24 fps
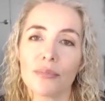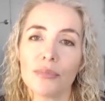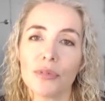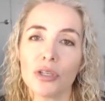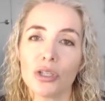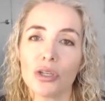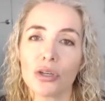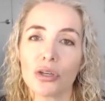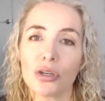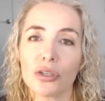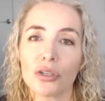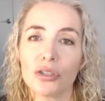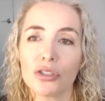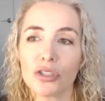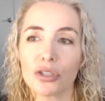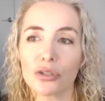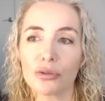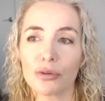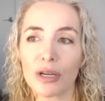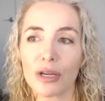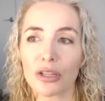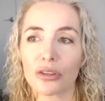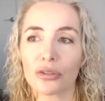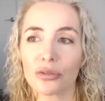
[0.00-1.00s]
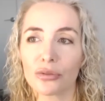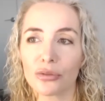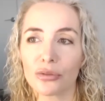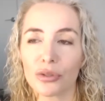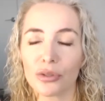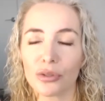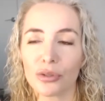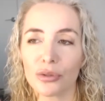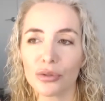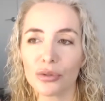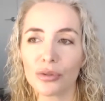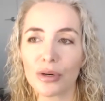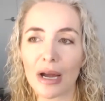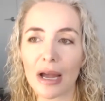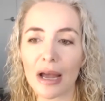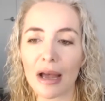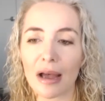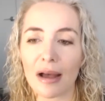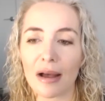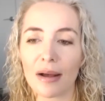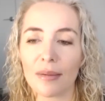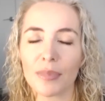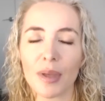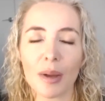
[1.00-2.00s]
You can do it through,
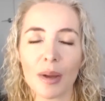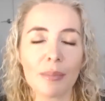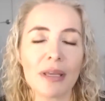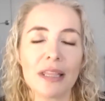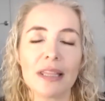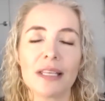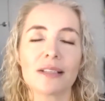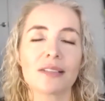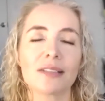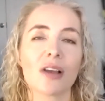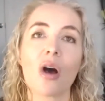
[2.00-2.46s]
there's